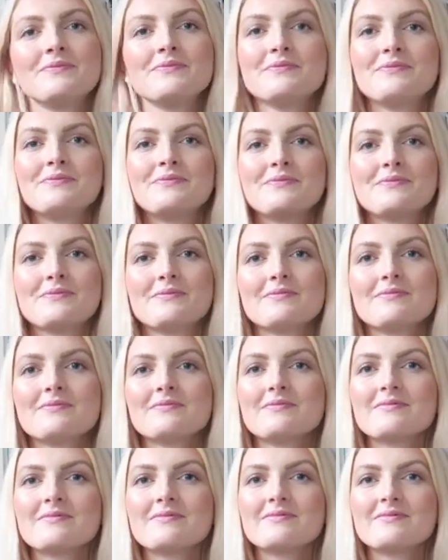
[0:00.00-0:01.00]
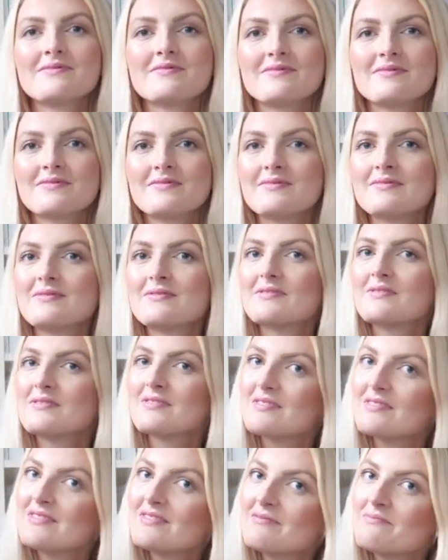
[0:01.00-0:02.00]

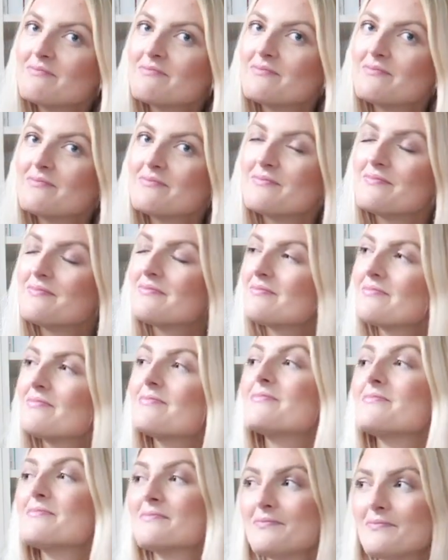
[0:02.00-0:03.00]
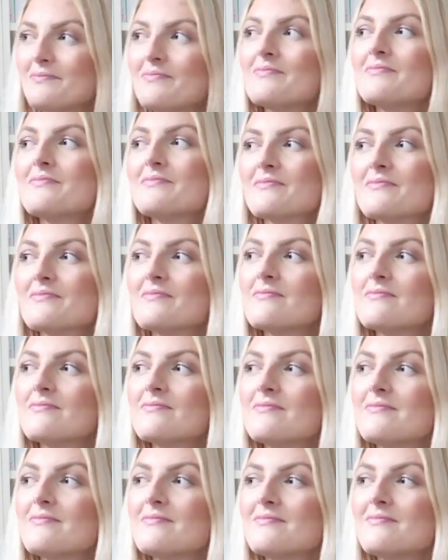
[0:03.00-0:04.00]

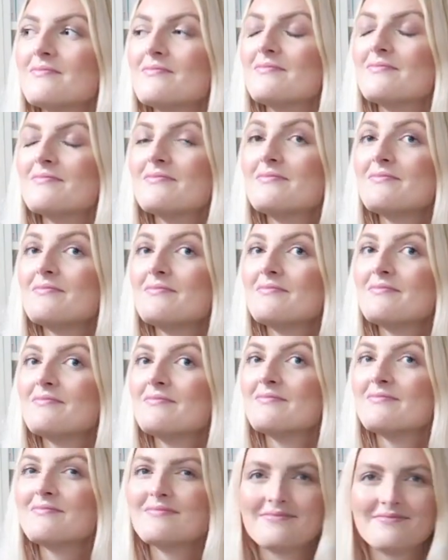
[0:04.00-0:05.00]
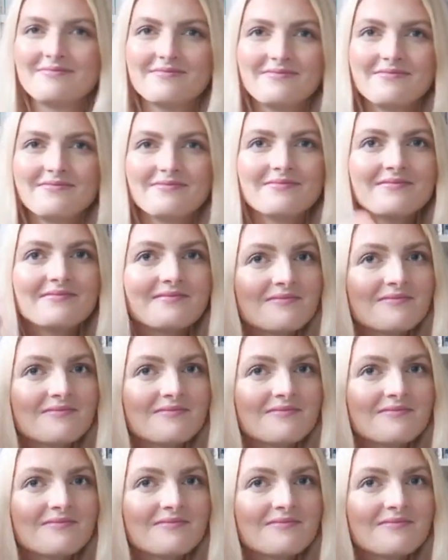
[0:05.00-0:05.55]
(not speaking)